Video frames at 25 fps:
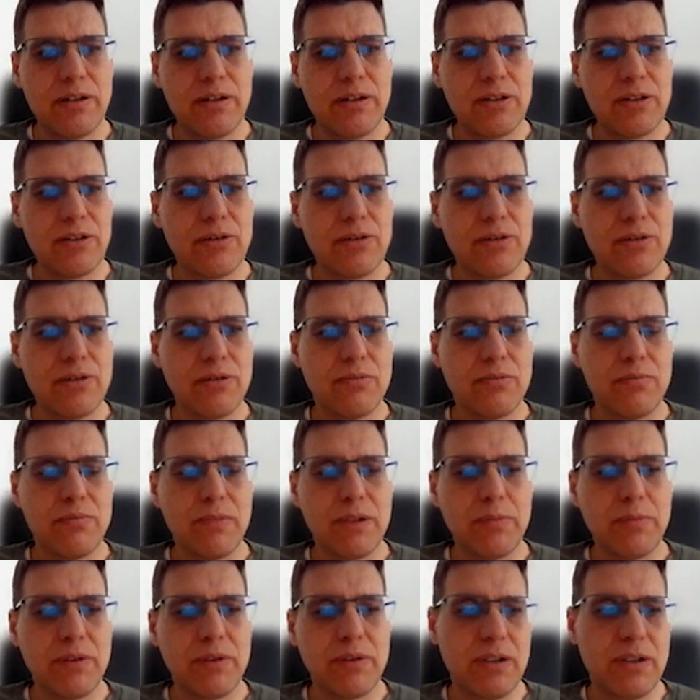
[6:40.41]
So
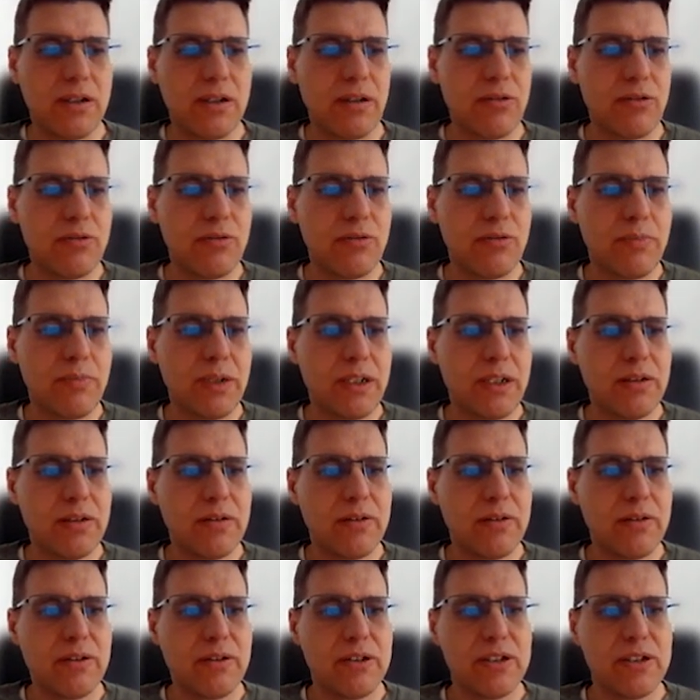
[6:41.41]
maybe, to
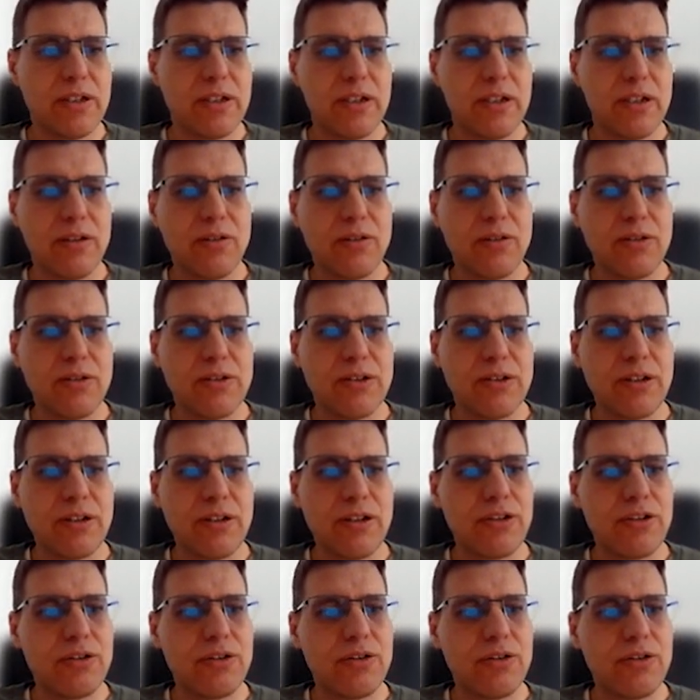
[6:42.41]
better understand those
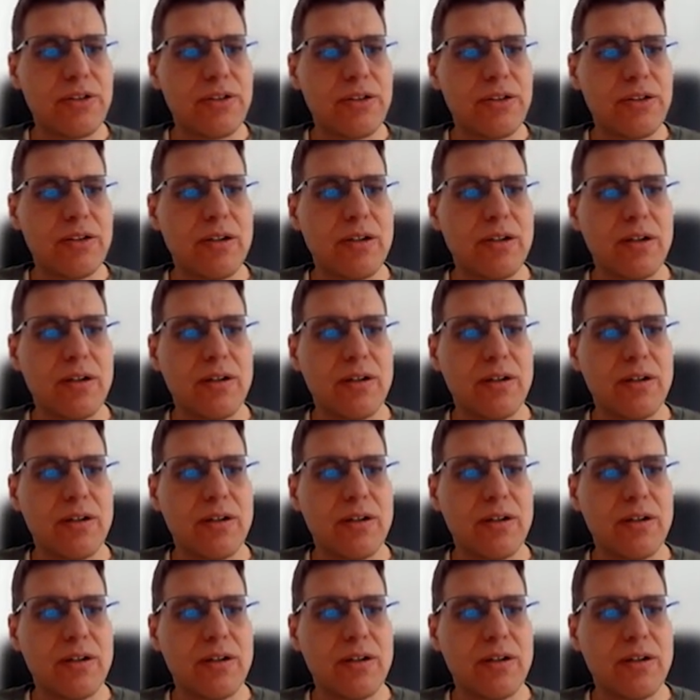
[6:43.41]
screenshots.